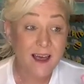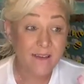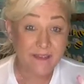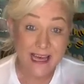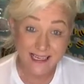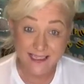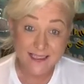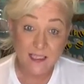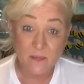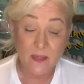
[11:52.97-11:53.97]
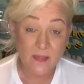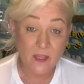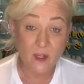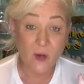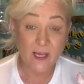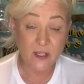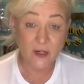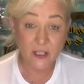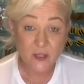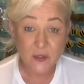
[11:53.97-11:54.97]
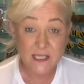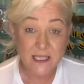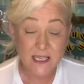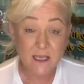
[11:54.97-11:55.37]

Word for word: If that is something that you guys are interested